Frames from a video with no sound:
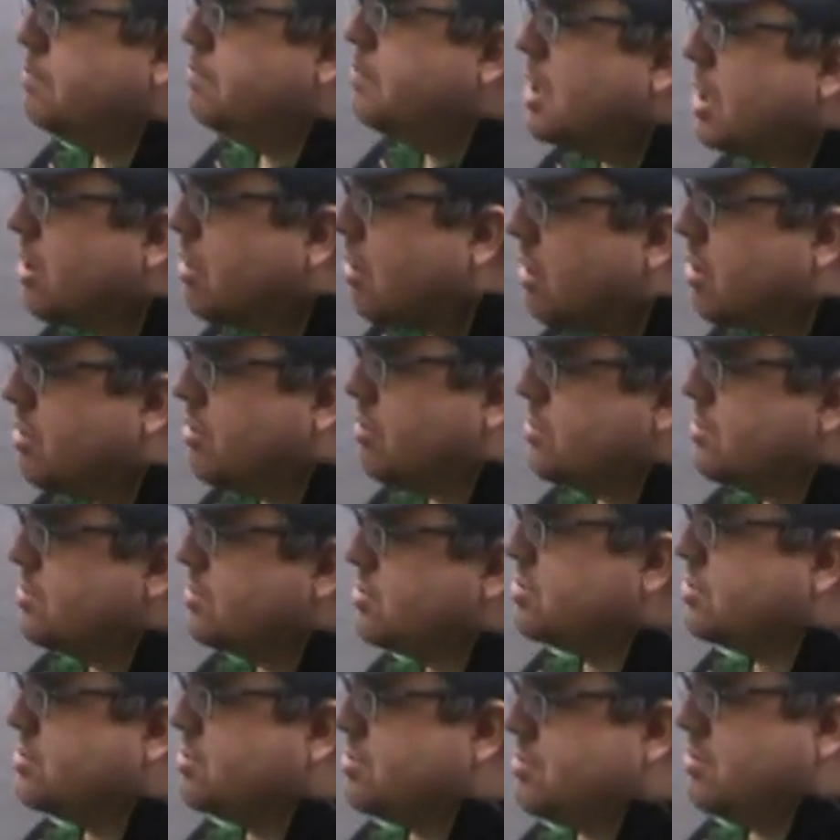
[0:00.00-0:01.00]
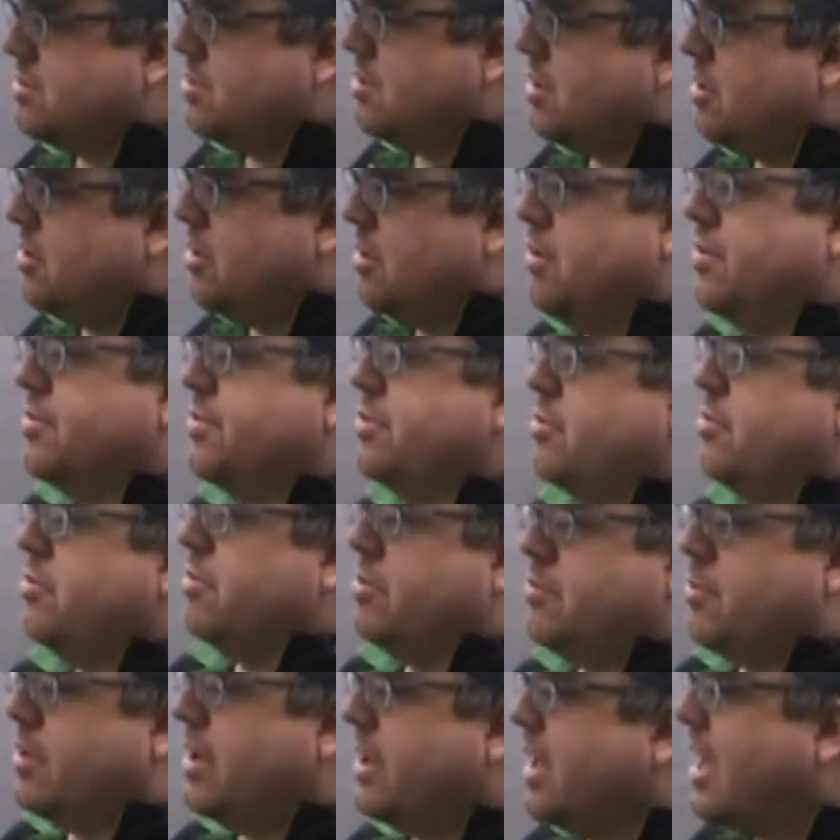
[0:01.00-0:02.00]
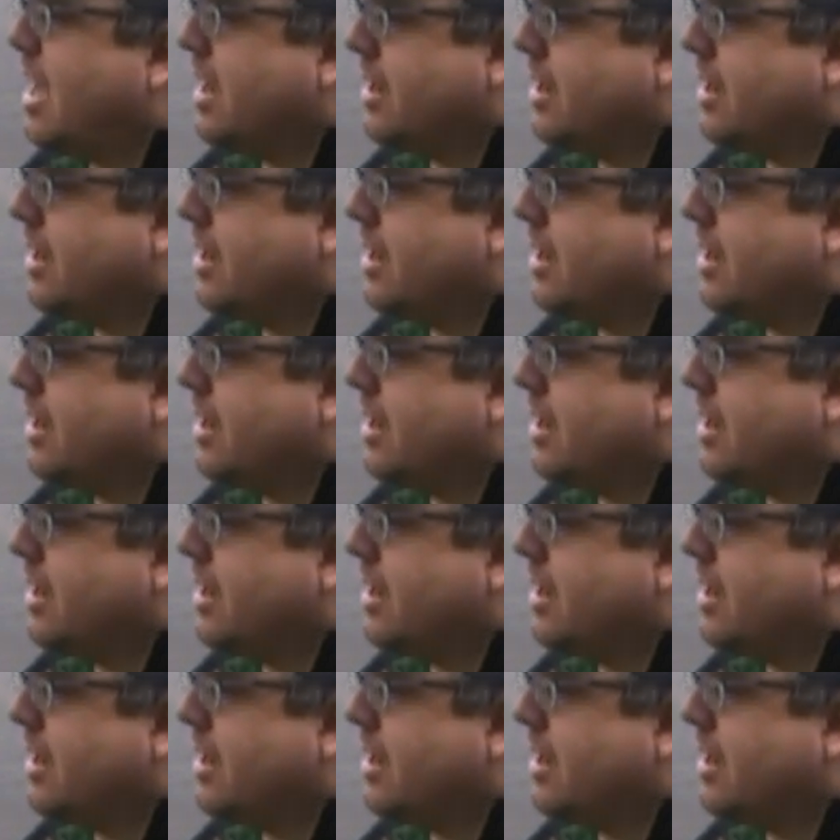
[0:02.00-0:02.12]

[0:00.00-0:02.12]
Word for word: miracles all through the way.